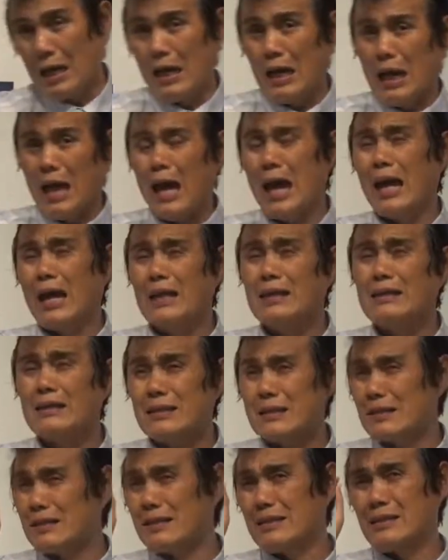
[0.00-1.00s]
had
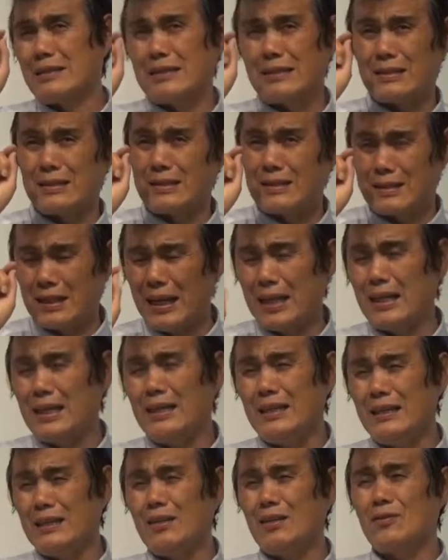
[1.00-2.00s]

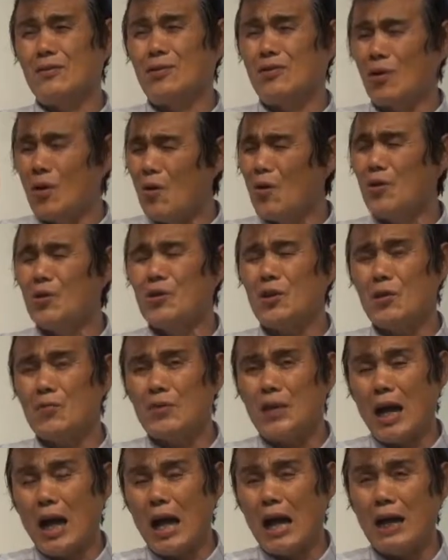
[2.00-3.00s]
seen the glory
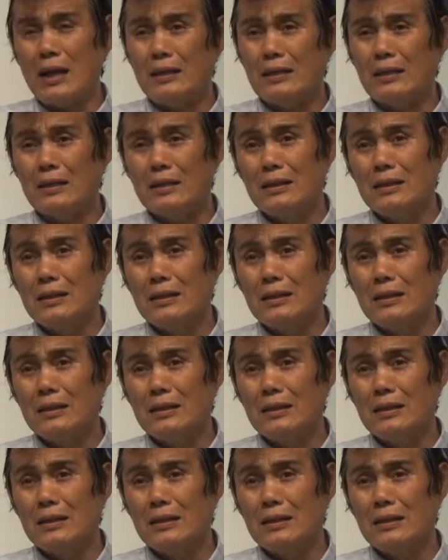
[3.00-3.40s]
of God.